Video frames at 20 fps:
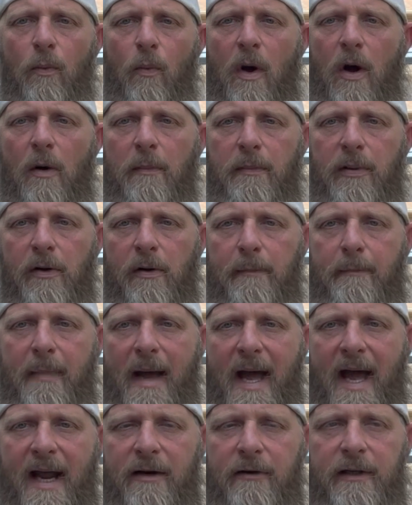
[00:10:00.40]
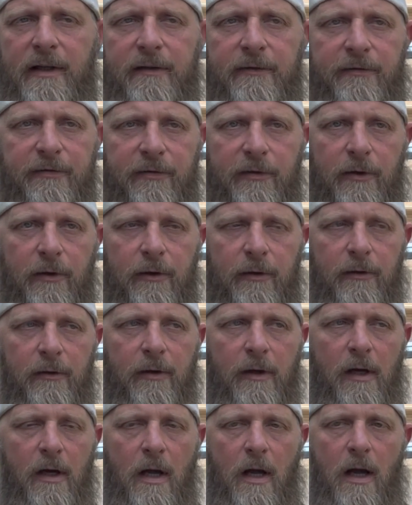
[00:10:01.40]
well-built battery for
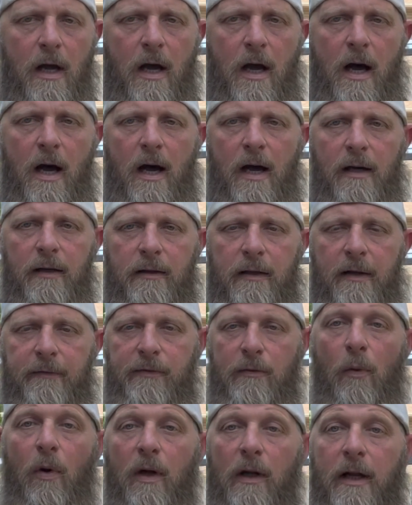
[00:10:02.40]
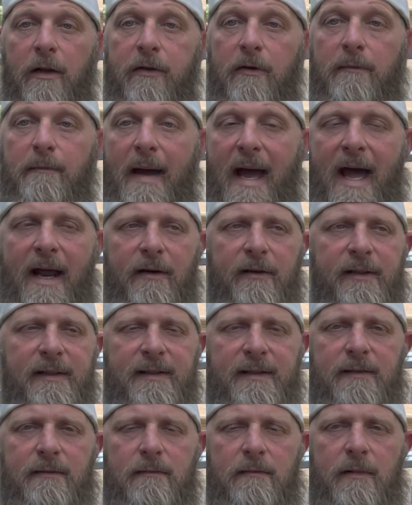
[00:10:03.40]
if you want lithium
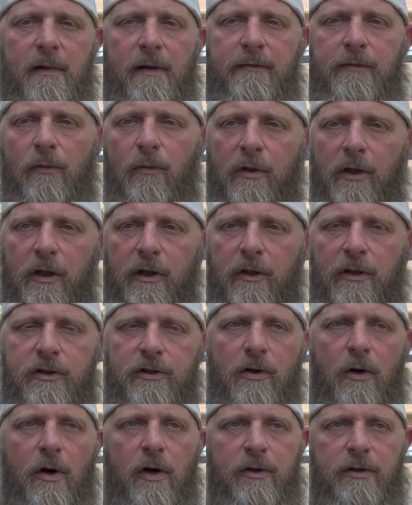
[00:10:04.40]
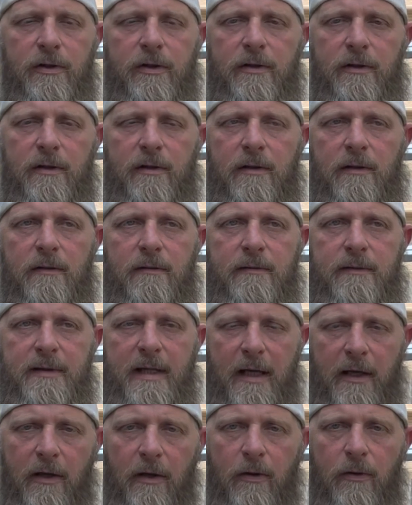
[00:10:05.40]
batteries, if you want a good charger.
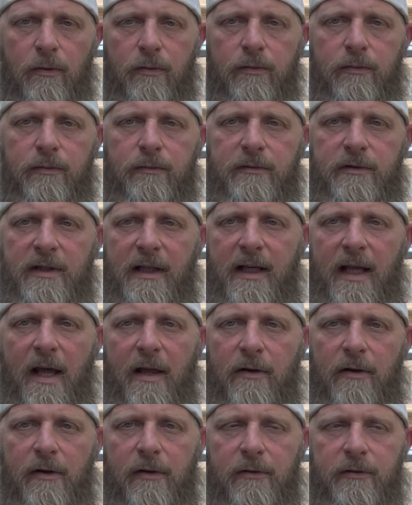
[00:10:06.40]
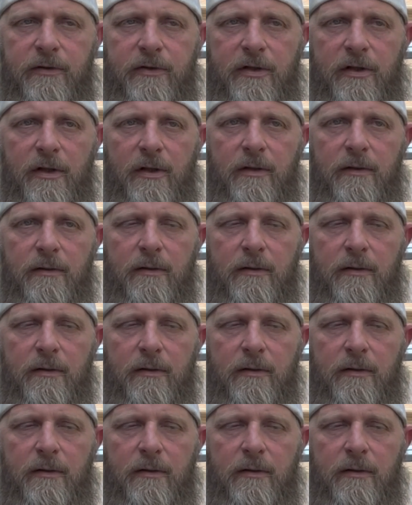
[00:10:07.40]
They go together to